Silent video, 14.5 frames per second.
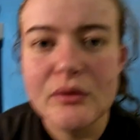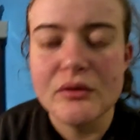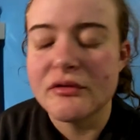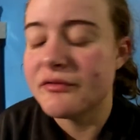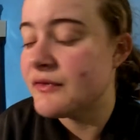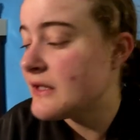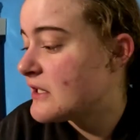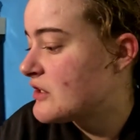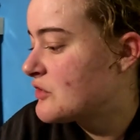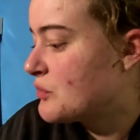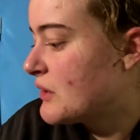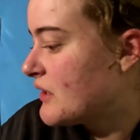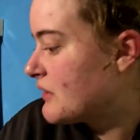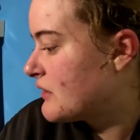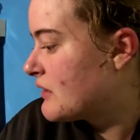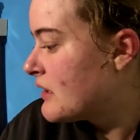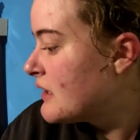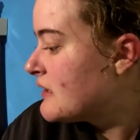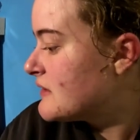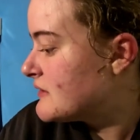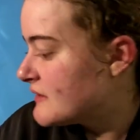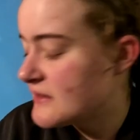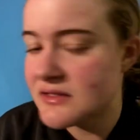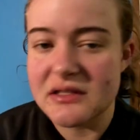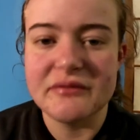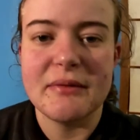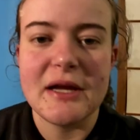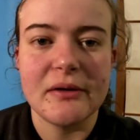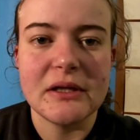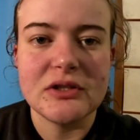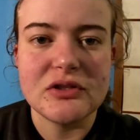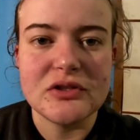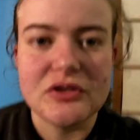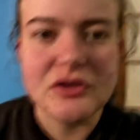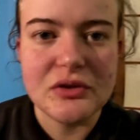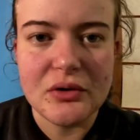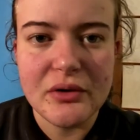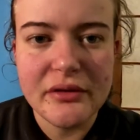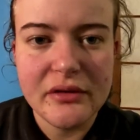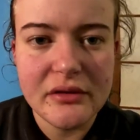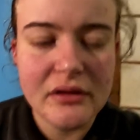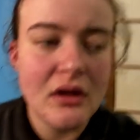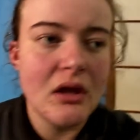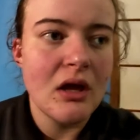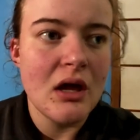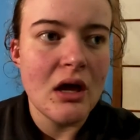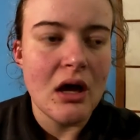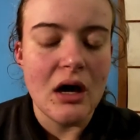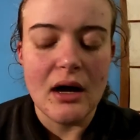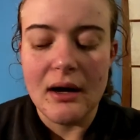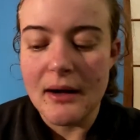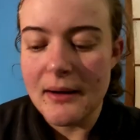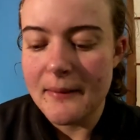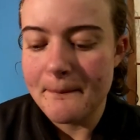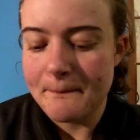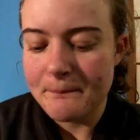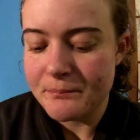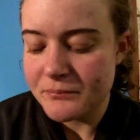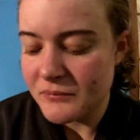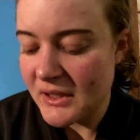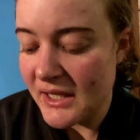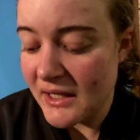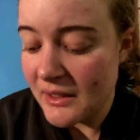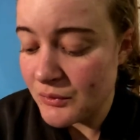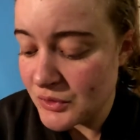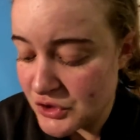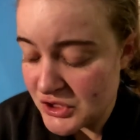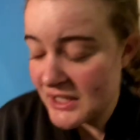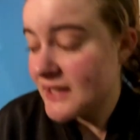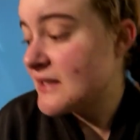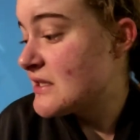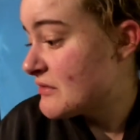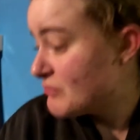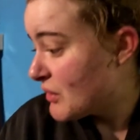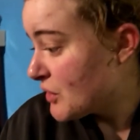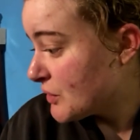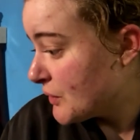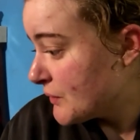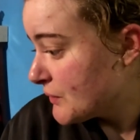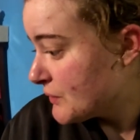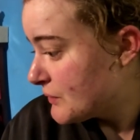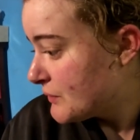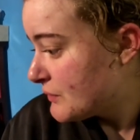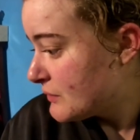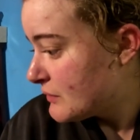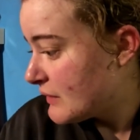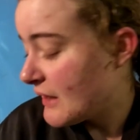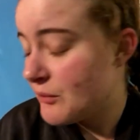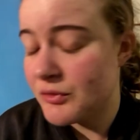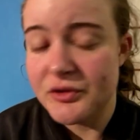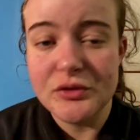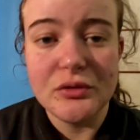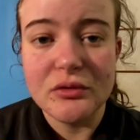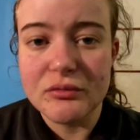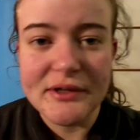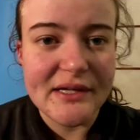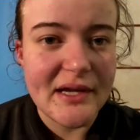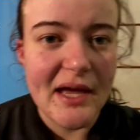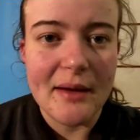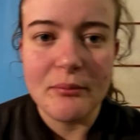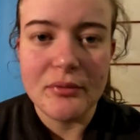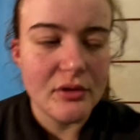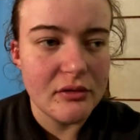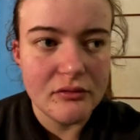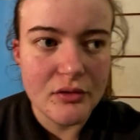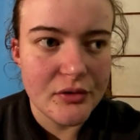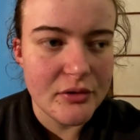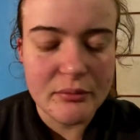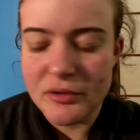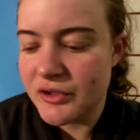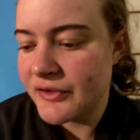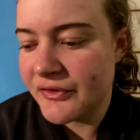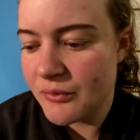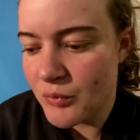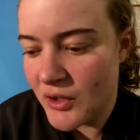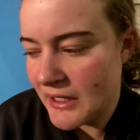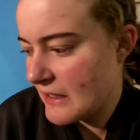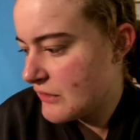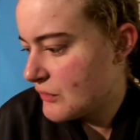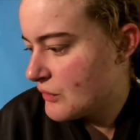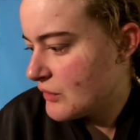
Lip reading: then we will finish with Season of Migration to the North, and I will check in tomorrow. And we'll do a recap of all the books and what I